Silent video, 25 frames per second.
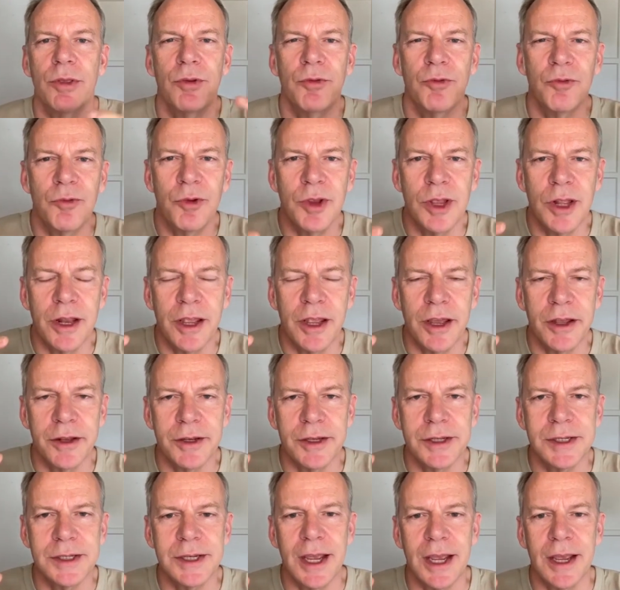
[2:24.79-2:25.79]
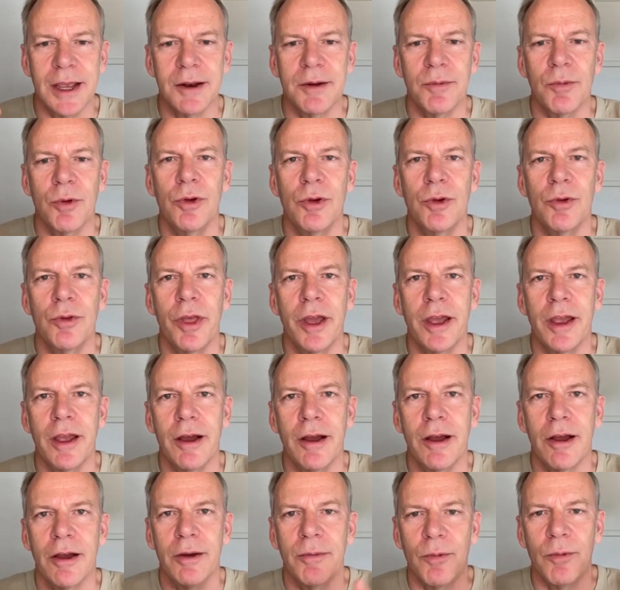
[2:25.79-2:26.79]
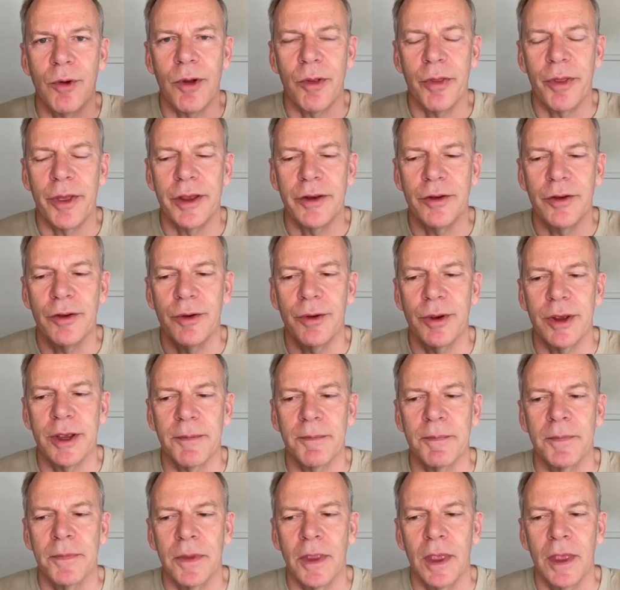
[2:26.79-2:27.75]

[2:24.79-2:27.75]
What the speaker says: You really understand who they are and what they're doing.